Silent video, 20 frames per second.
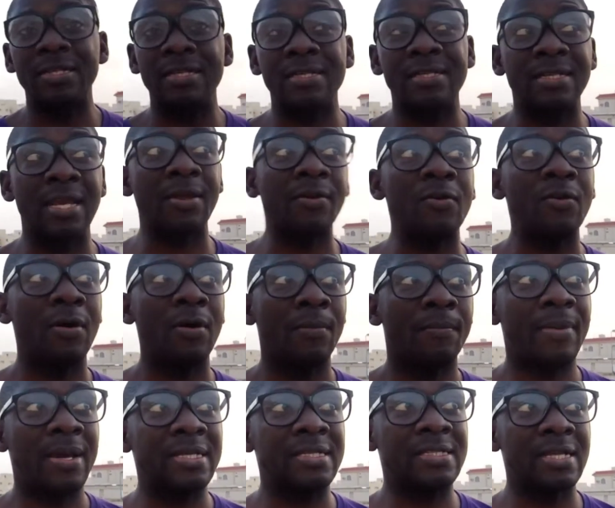this channel
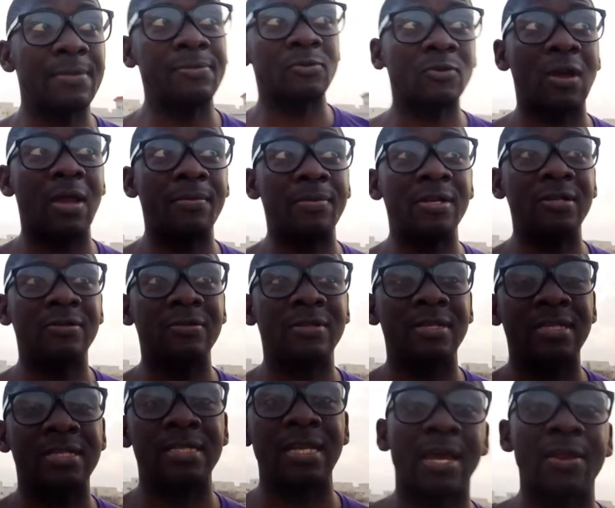by subscribing to
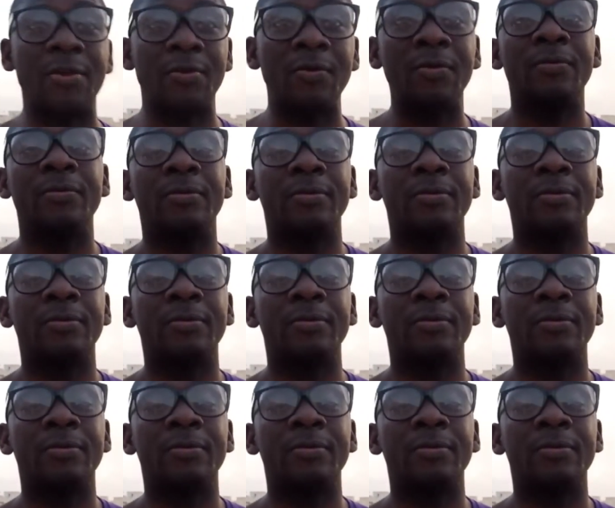this channel.